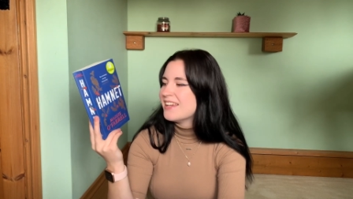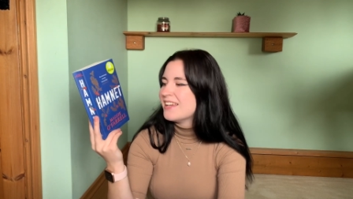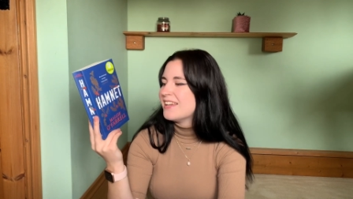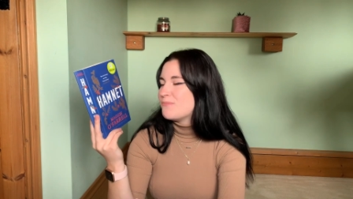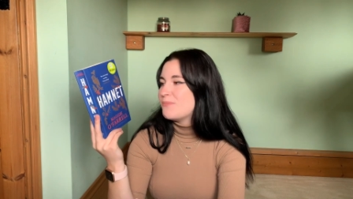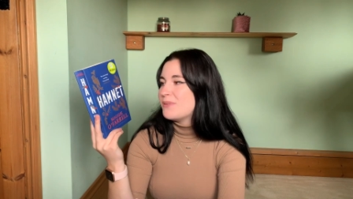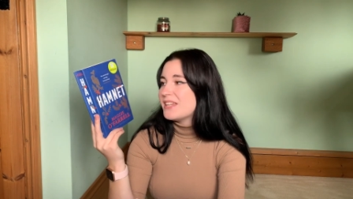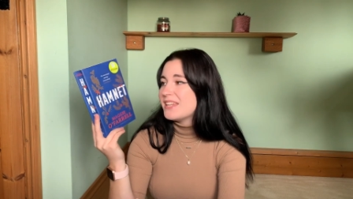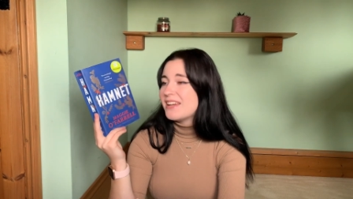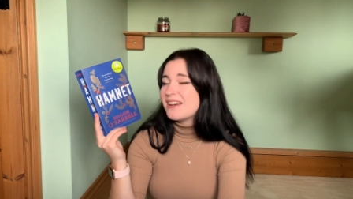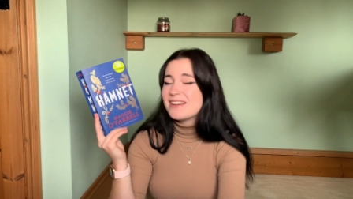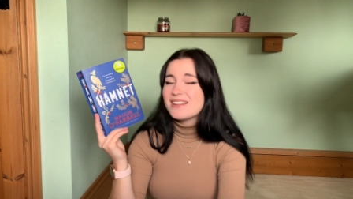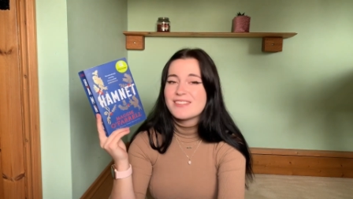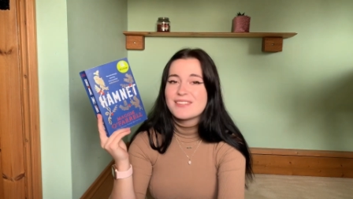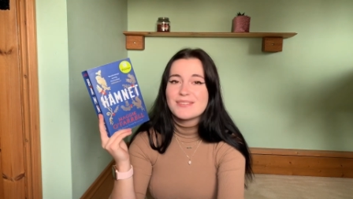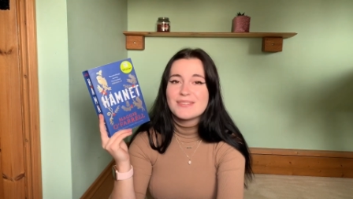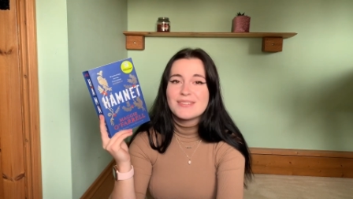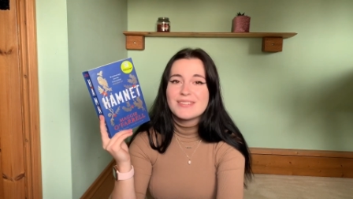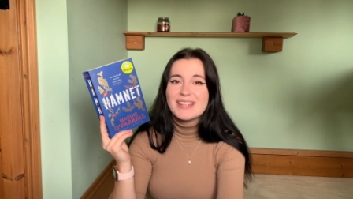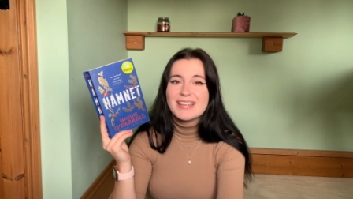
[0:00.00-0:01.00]
But yeah, I
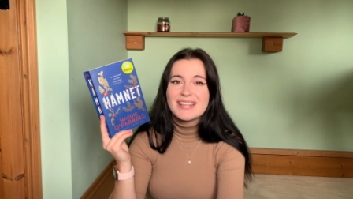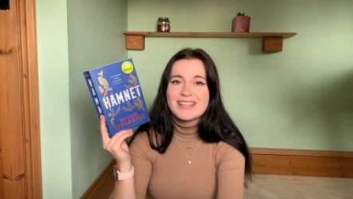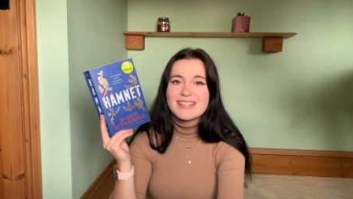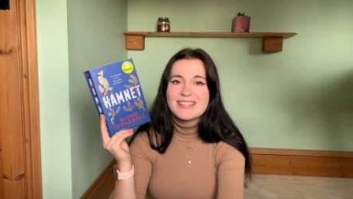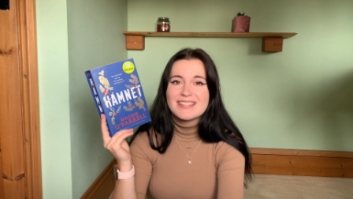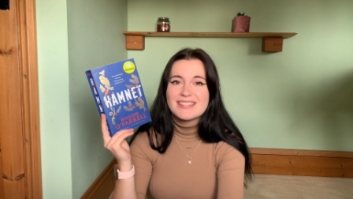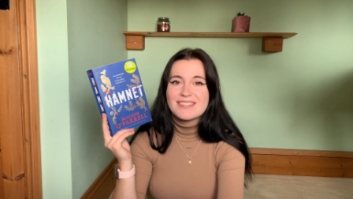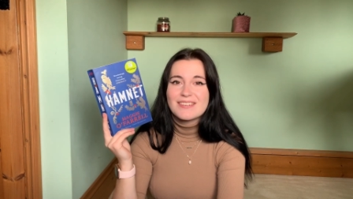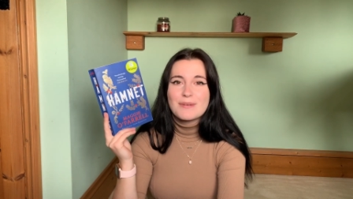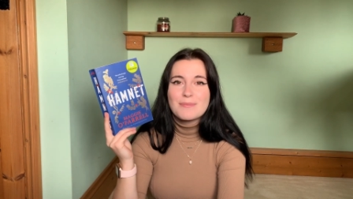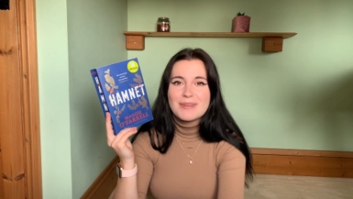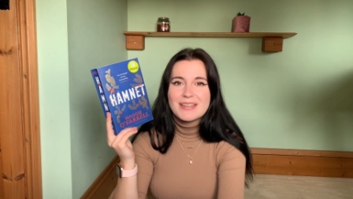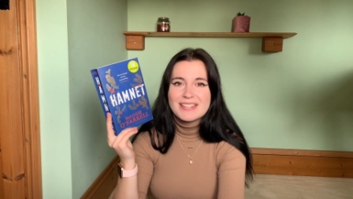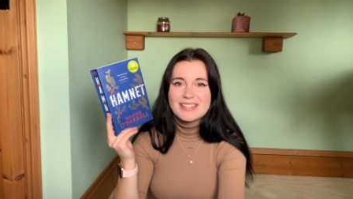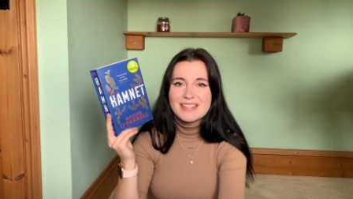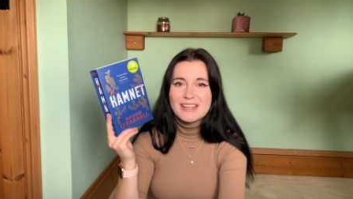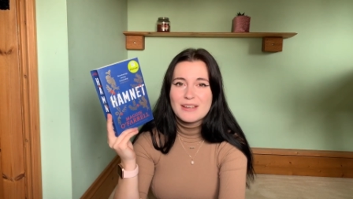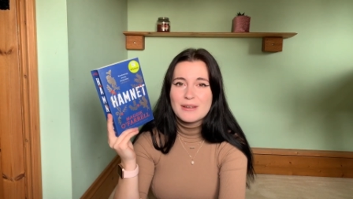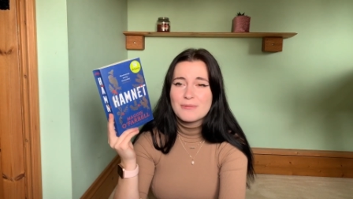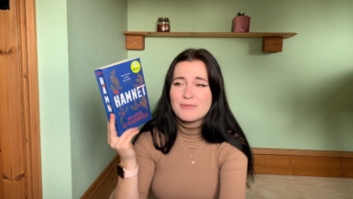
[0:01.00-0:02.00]
saw this, so I picked it
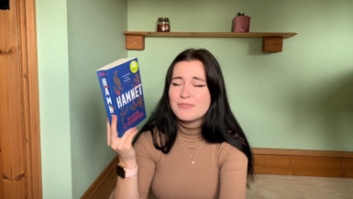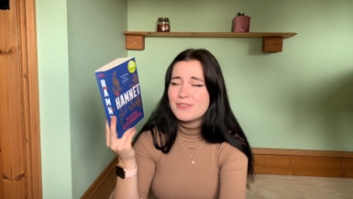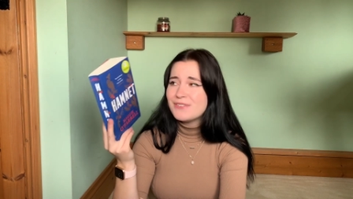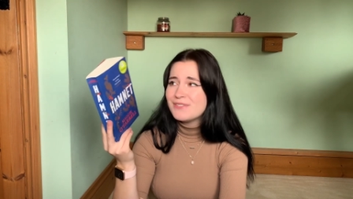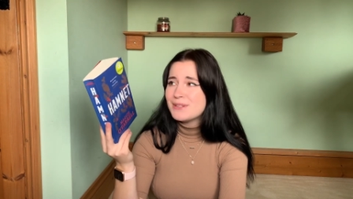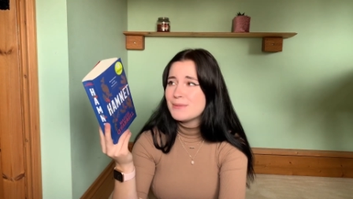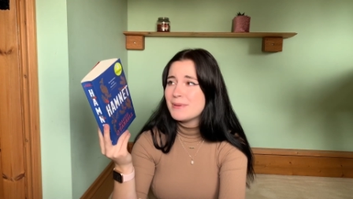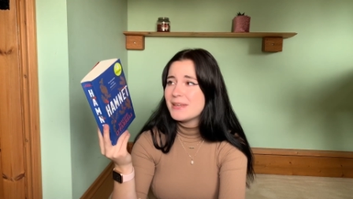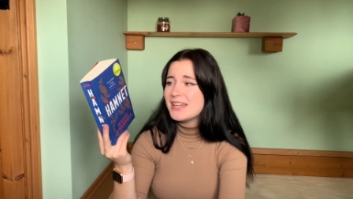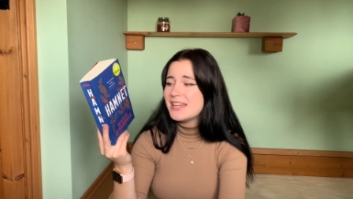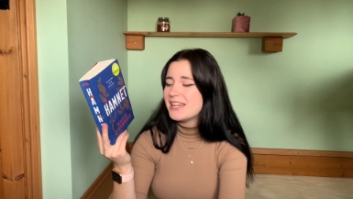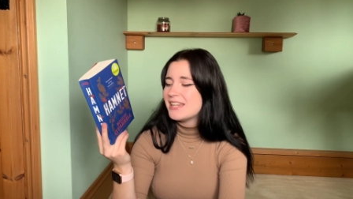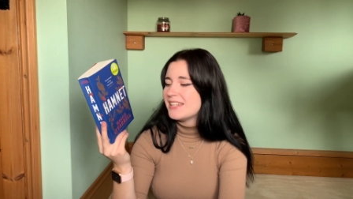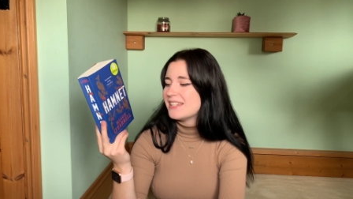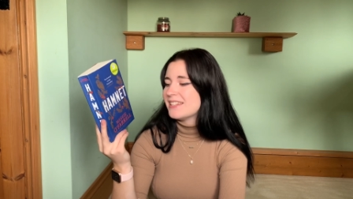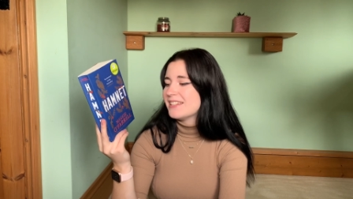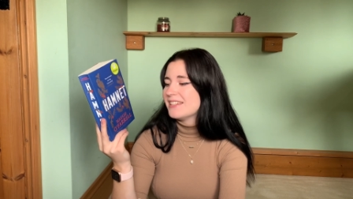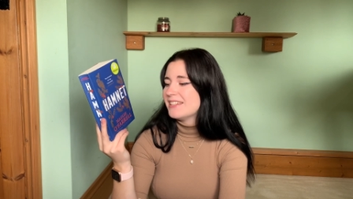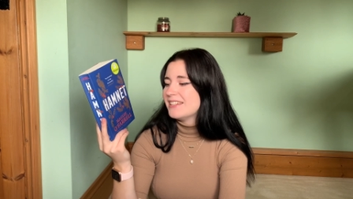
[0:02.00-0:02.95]
up. 50p,